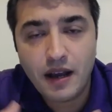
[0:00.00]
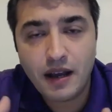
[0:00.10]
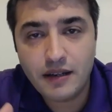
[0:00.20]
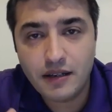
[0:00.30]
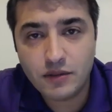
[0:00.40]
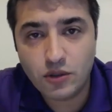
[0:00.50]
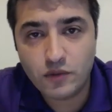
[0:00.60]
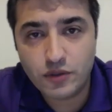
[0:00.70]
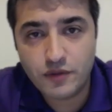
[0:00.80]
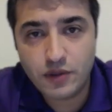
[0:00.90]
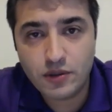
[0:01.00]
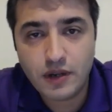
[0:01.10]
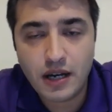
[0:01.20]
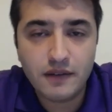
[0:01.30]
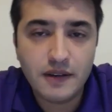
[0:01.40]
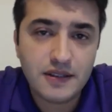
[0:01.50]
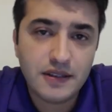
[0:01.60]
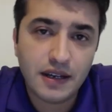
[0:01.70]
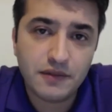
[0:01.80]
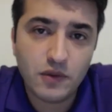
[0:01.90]
High level overview, how
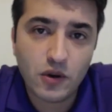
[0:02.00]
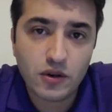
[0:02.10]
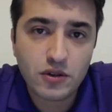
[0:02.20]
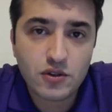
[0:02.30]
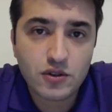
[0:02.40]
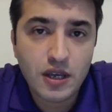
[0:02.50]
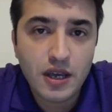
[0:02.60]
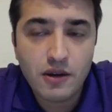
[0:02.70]
SDN works,